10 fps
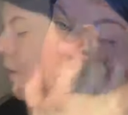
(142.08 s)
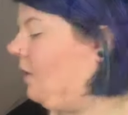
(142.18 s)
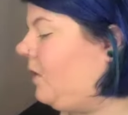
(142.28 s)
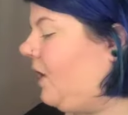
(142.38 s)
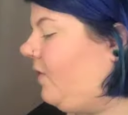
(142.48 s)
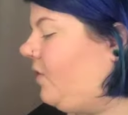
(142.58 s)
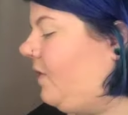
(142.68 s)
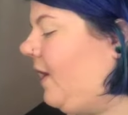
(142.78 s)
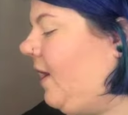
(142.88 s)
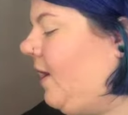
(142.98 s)
And then after
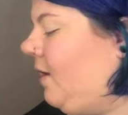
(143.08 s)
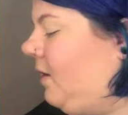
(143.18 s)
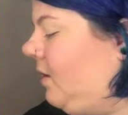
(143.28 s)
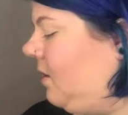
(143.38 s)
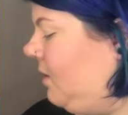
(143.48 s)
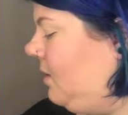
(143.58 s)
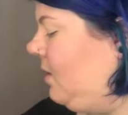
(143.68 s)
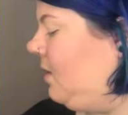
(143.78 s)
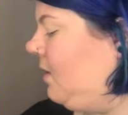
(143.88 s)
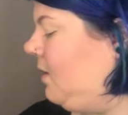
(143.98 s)
that,
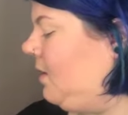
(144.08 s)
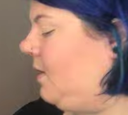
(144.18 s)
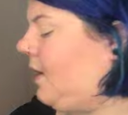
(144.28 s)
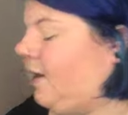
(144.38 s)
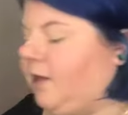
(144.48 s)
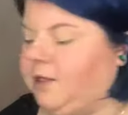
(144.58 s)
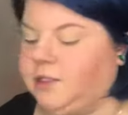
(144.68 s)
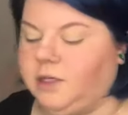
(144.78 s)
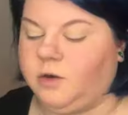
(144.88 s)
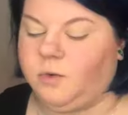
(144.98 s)
I like to
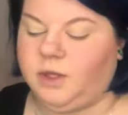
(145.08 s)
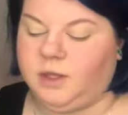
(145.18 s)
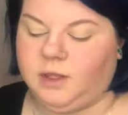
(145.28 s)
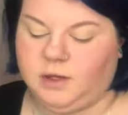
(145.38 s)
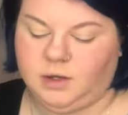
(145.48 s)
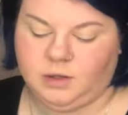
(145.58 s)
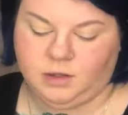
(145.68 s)
go in